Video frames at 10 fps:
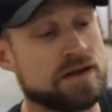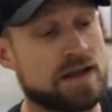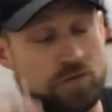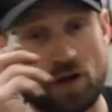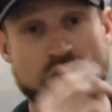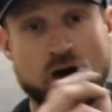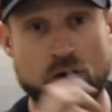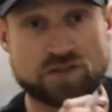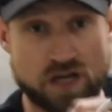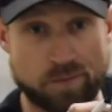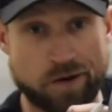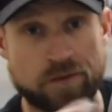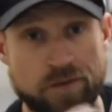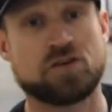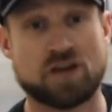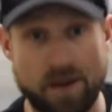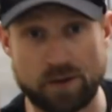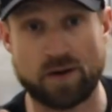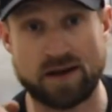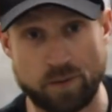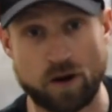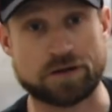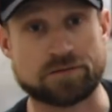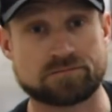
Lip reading: If you're going to own a turbo, you got to be ready to party.